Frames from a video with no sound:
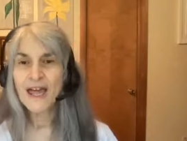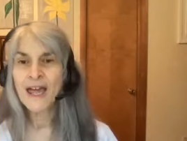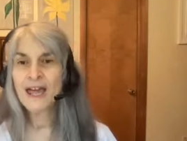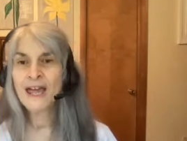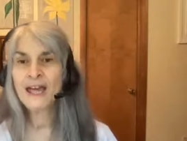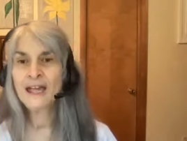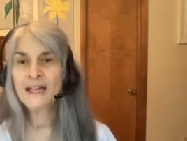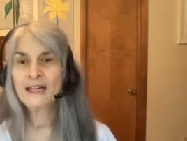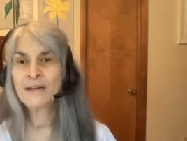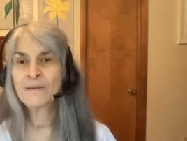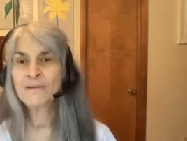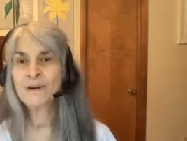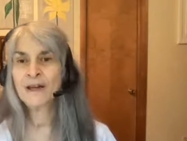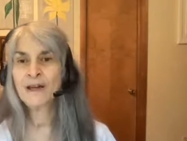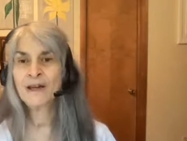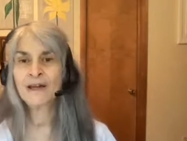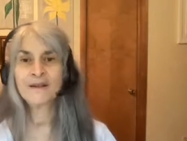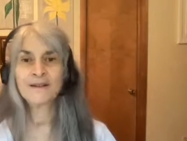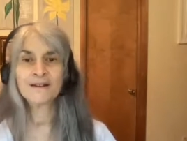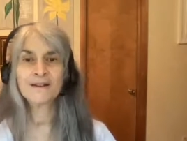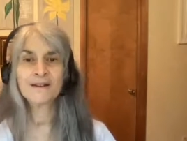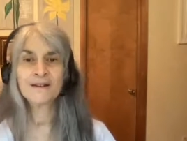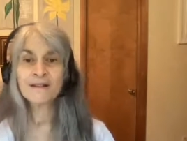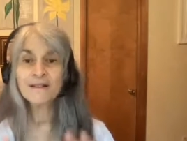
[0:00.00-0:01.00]

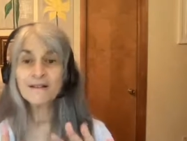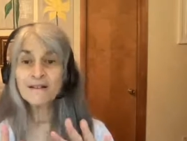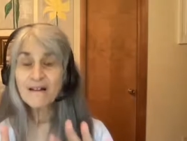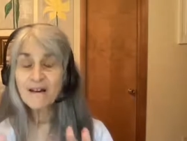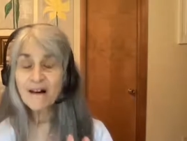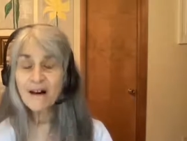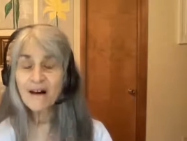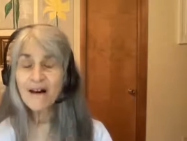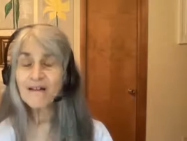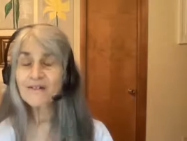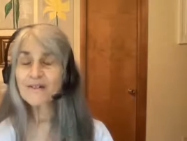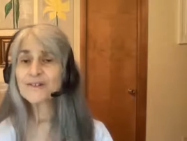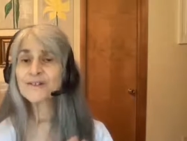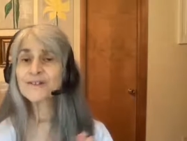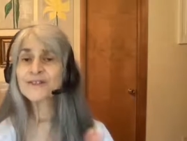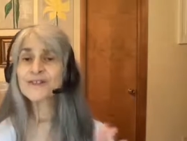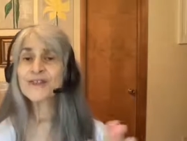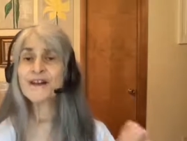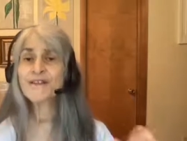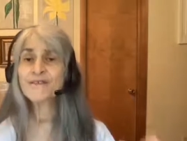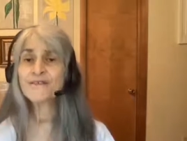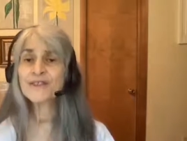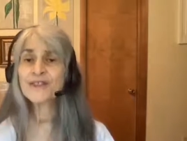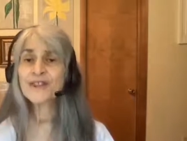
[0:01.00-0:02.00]
Anyway, the colors,
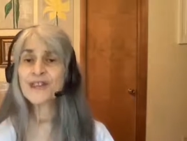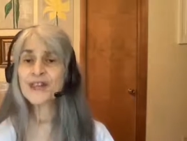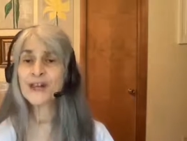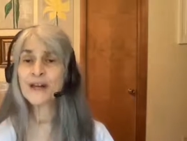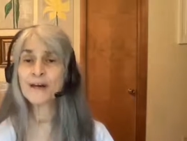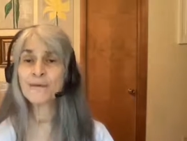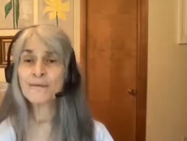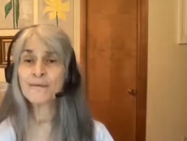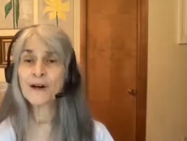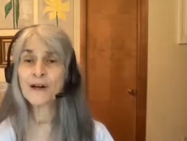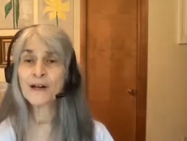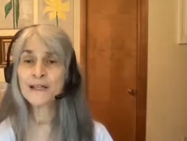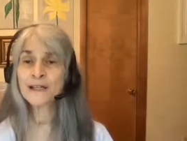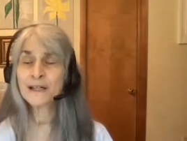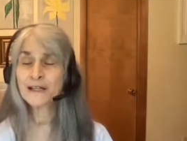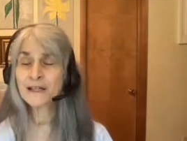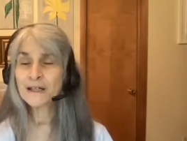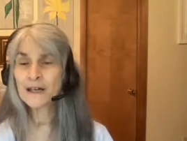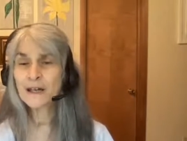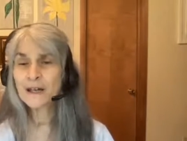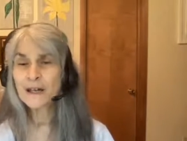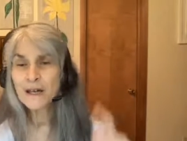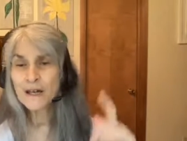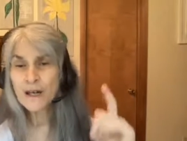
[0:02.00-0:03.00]
everything I wanted.
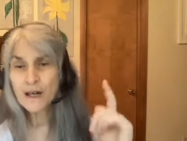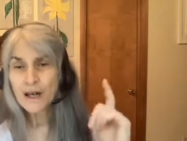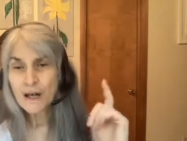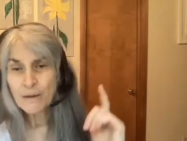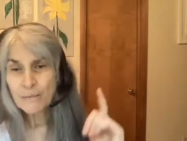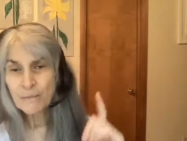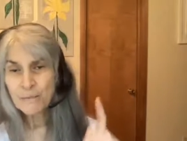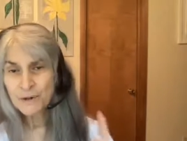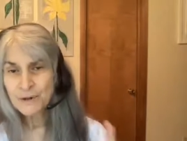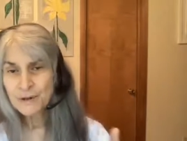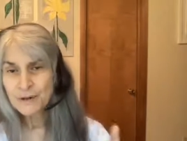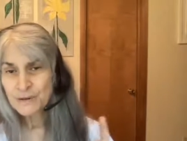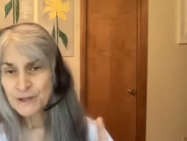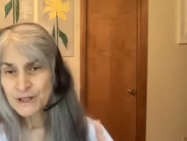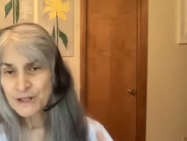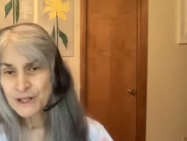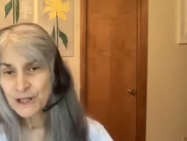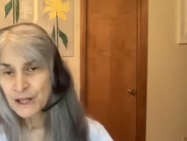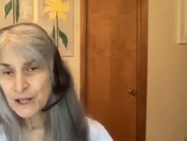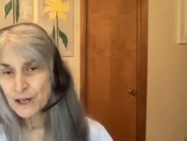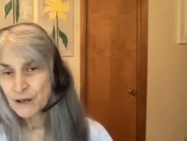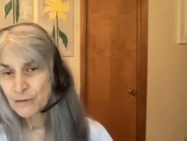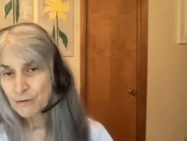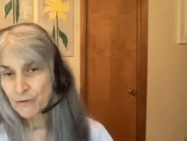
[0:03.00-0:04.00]
But it was
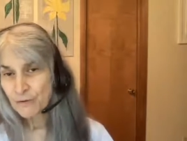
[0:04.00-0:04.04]
a year